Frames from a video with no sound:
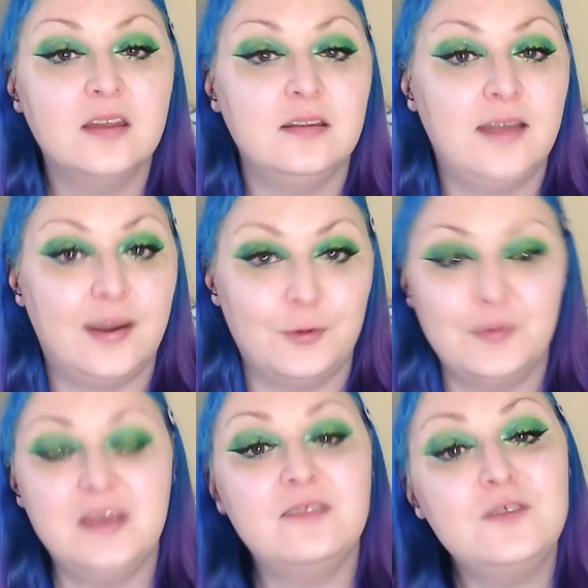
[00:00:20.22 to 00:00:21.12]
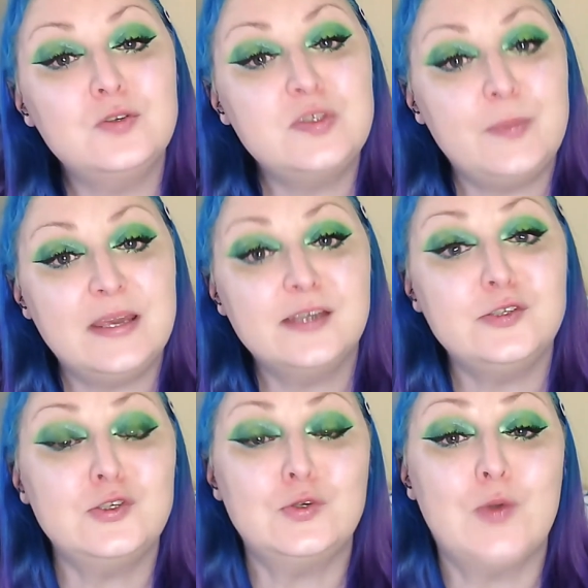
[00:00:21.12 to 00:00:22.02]
Now, if you speak
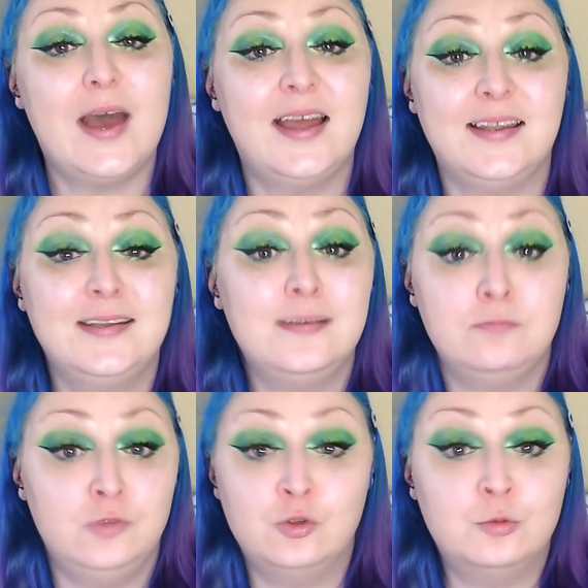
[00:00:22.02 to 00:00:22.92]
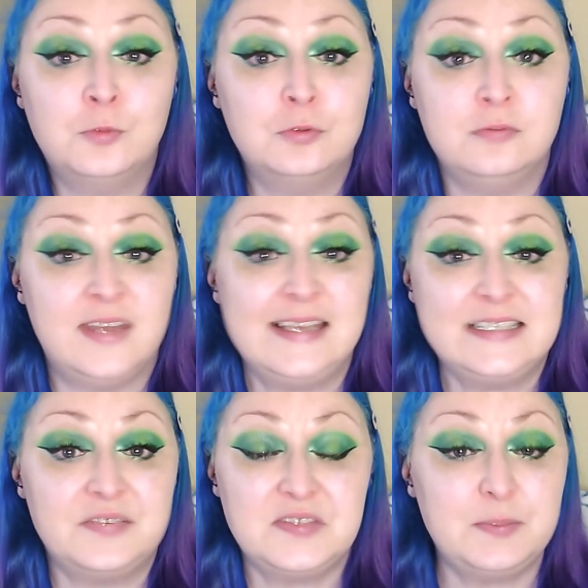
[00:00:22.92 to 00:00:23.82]
to a normal
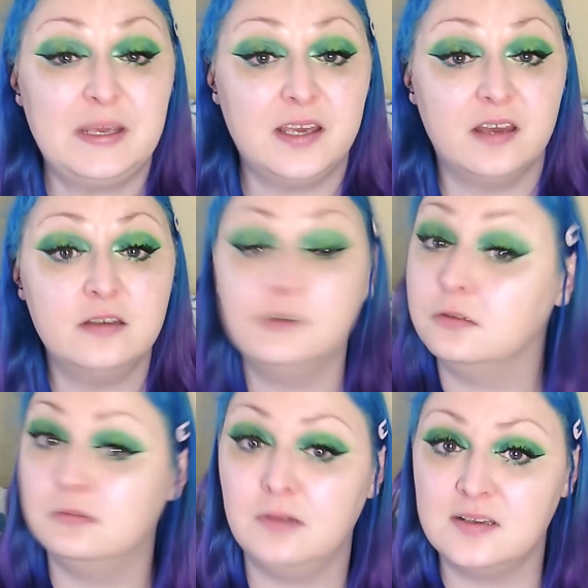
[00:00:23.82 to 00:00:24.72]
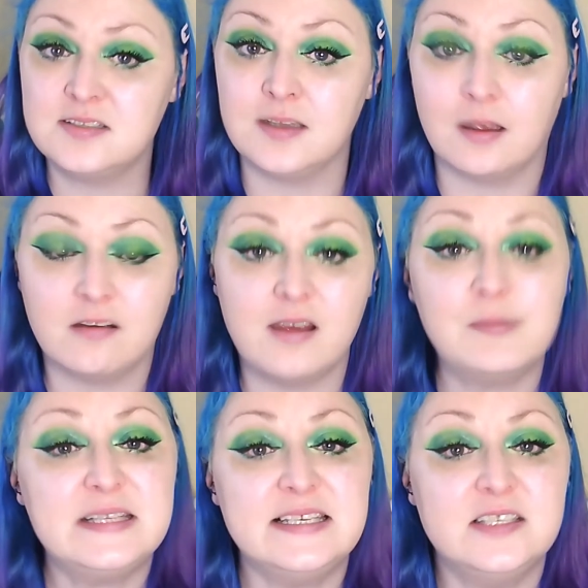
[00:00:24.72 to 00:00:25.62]
native speaker who isn't a grammar
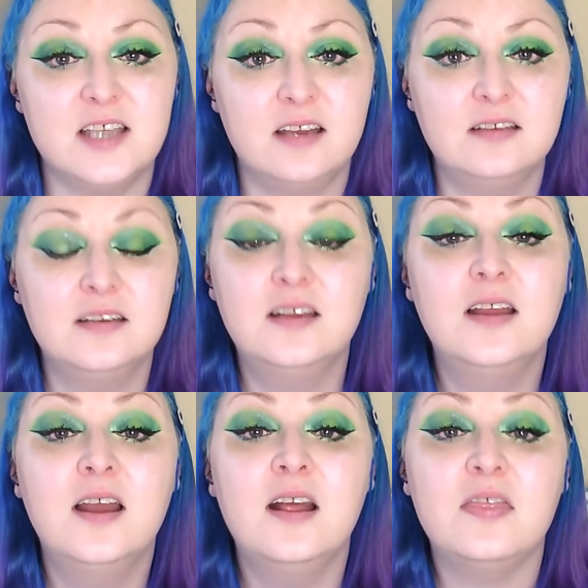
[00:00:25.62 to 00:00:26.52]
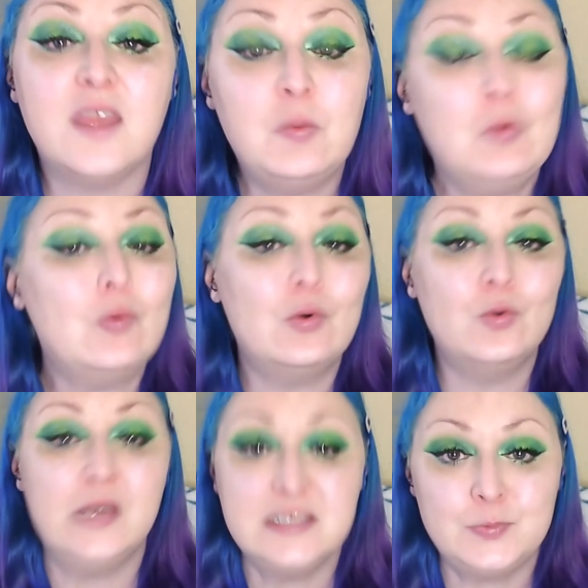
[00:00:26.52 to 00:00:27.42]
teacher, they will
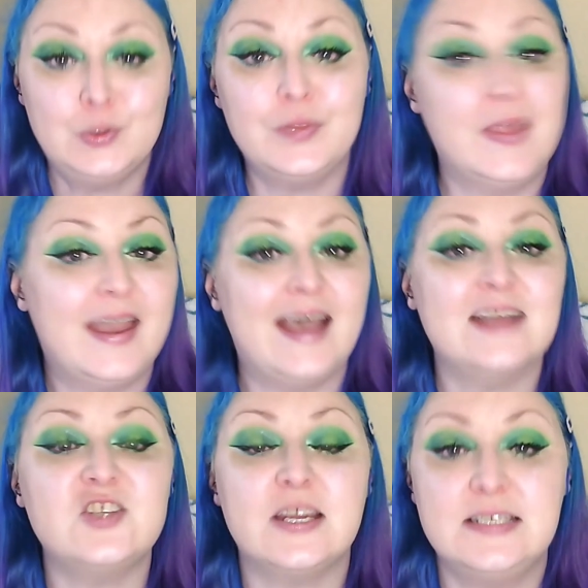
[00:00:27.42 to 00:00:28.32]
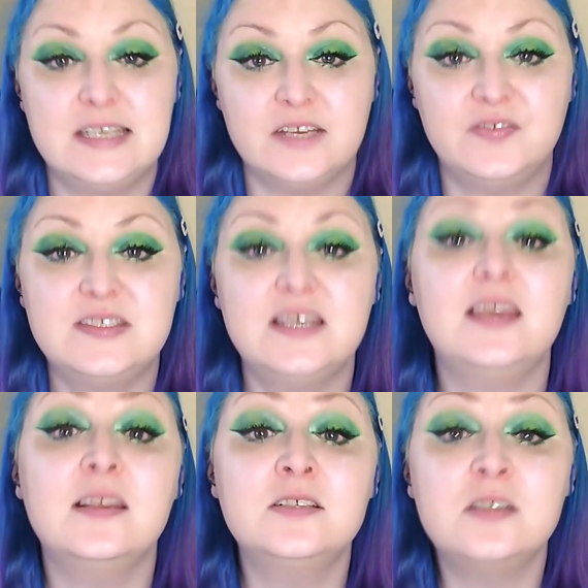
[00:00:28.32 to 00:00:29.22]
always put their adjectives
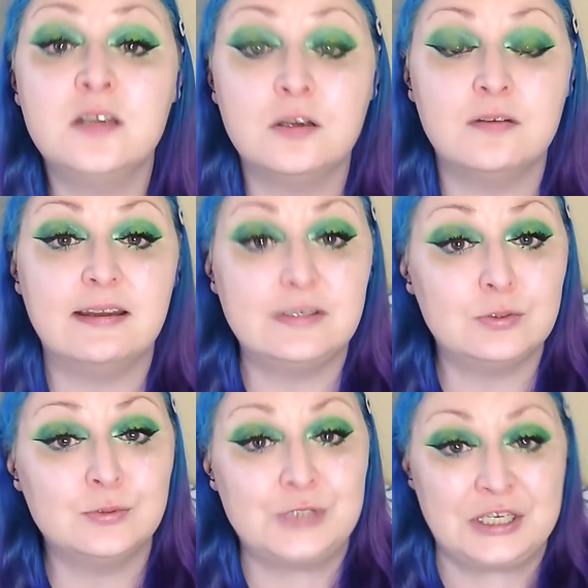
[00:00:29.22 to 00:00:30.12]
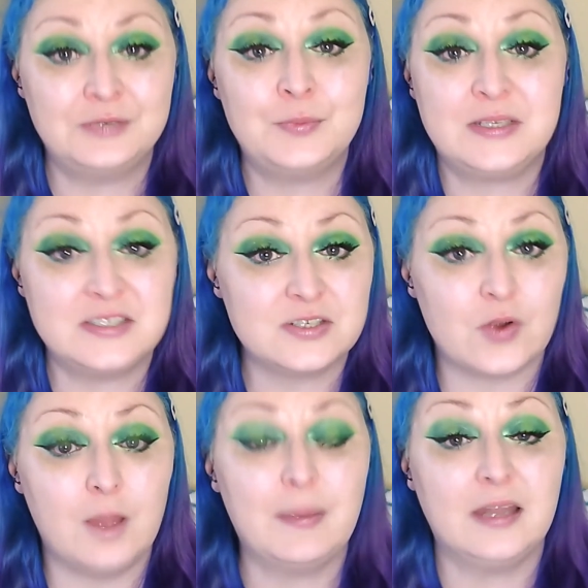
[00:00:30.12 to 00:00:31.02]
into the correct order when
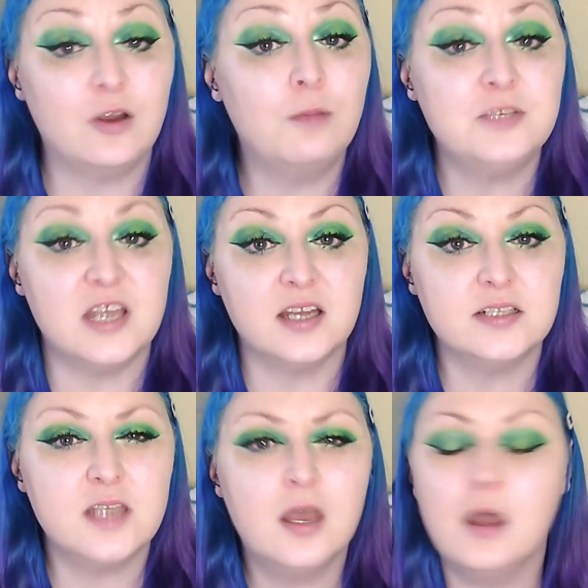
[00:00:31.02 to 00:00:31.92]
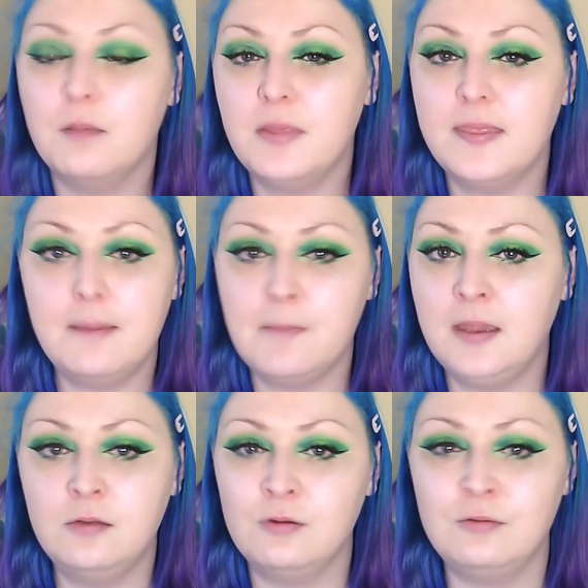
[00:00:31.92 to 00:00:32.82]
describing an object, but they may
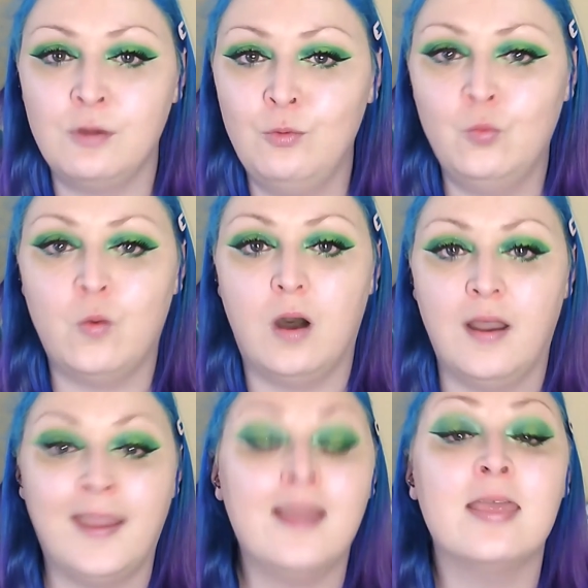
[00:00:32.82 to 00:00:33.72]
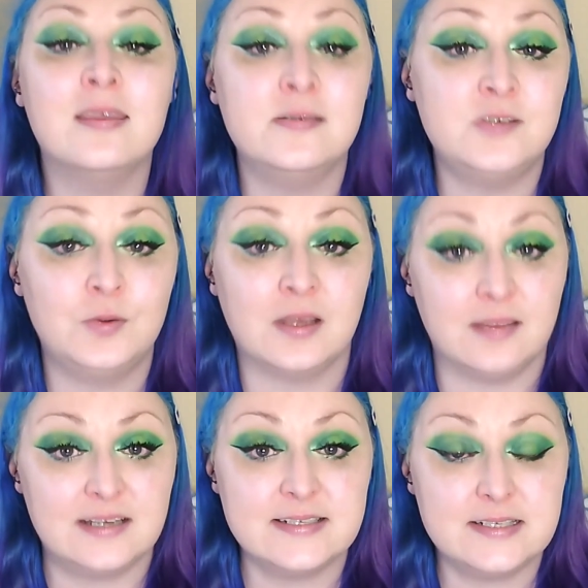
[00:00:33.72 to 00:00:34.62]
not know why they're doing
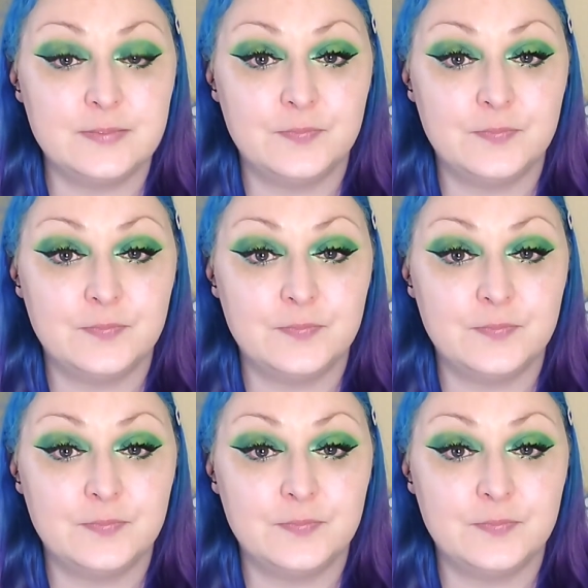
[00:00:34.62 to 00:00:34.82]
that.